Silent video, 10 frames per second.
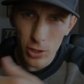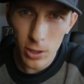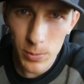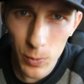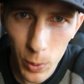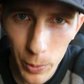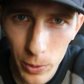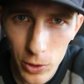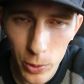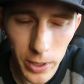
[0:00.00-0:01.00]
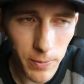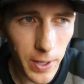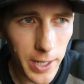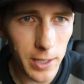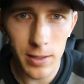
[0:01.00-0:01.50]
terms of what we were doing in
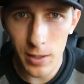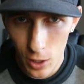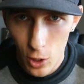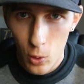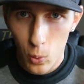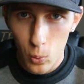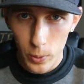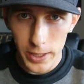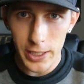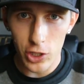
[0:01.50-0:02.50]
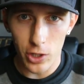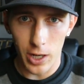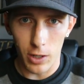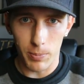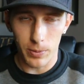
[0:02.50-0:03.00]
Vegas, we need your
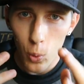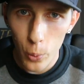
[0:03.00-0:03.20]
help.